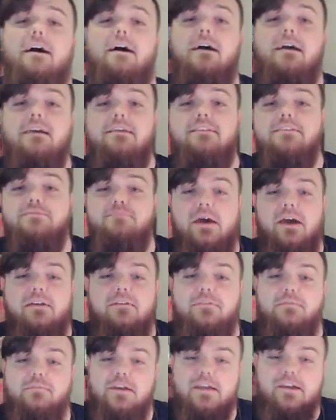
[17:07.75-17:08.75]
in this
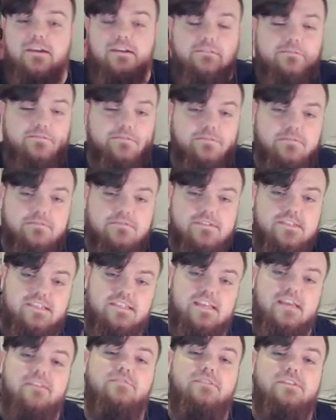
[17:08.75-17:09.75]
pattern we have
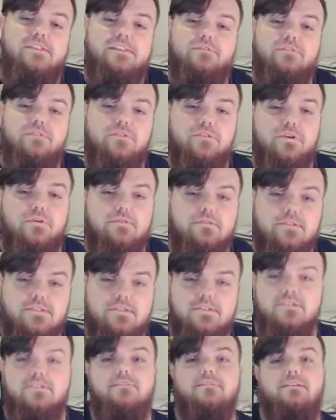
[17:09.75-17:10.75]
7 different notes to
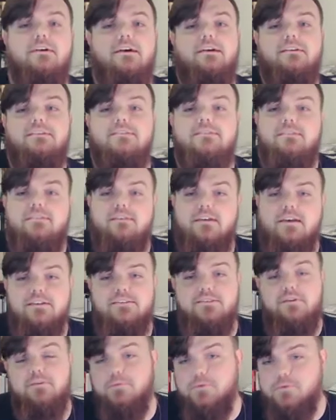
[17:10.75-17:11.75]
select as
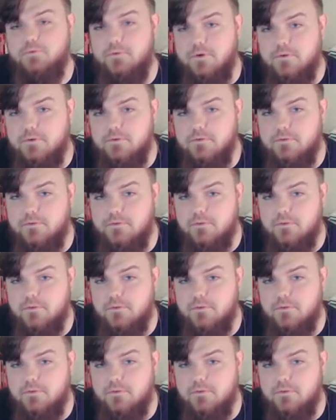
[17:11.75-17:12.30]
our root note.